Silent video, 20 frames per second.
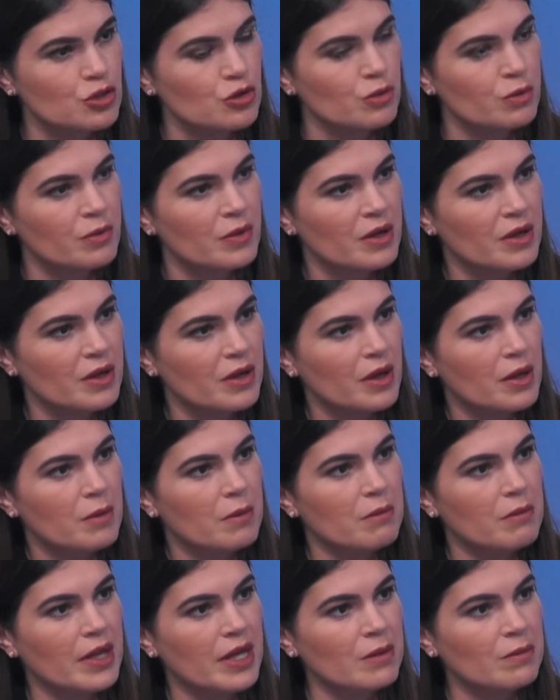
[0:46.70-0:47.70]
to
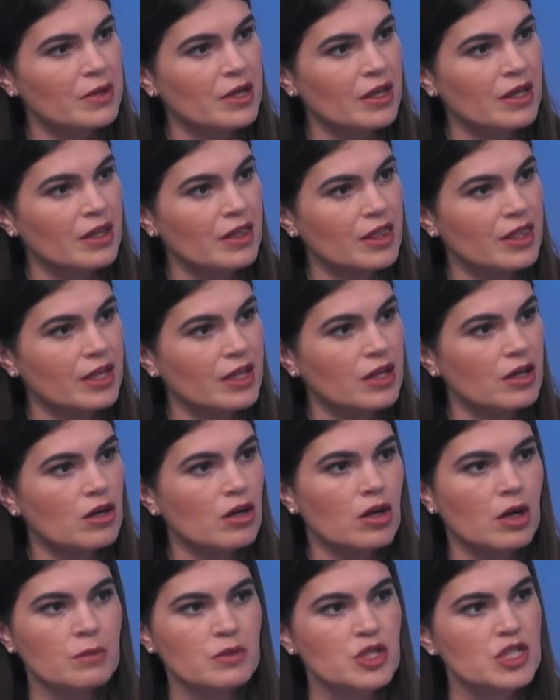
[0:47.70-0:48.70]
maybe think,
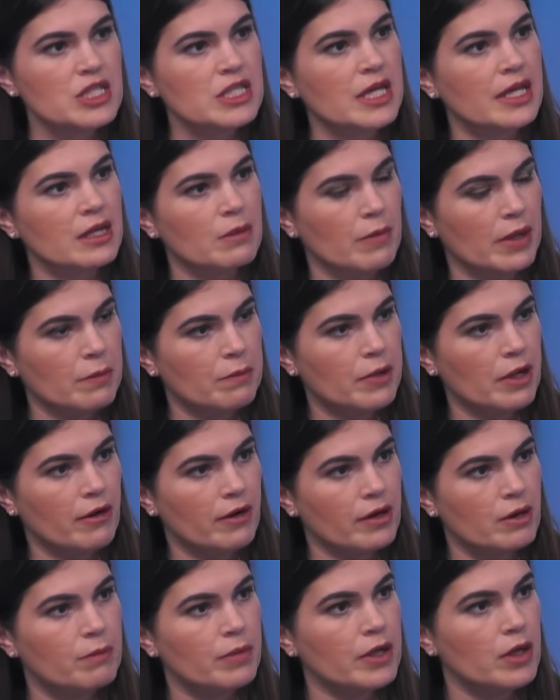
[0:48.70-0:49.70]
oh, I'm just getting my
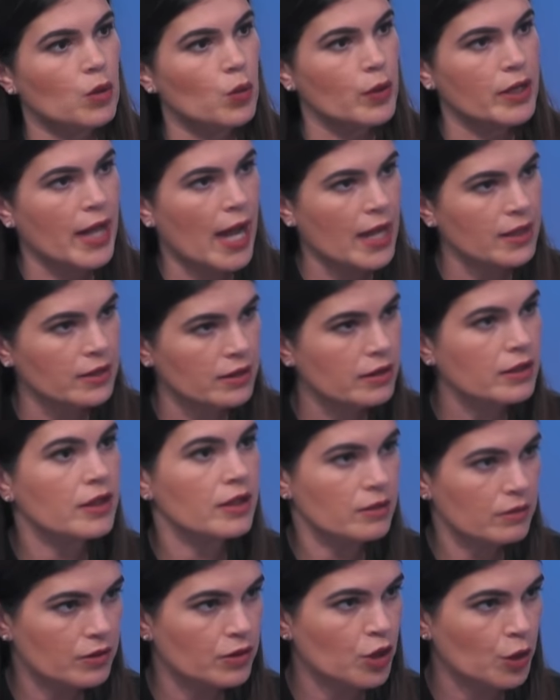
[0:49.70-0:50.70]
period, exactly. but in
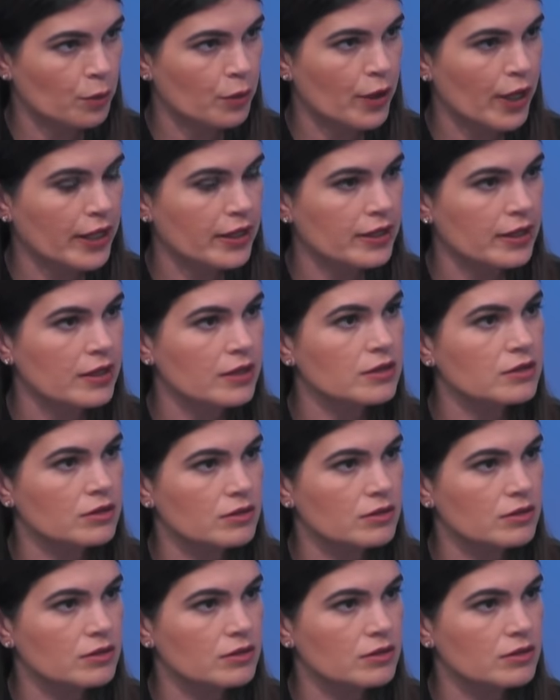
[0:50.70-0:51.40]
reality, they're exactly. pregnant?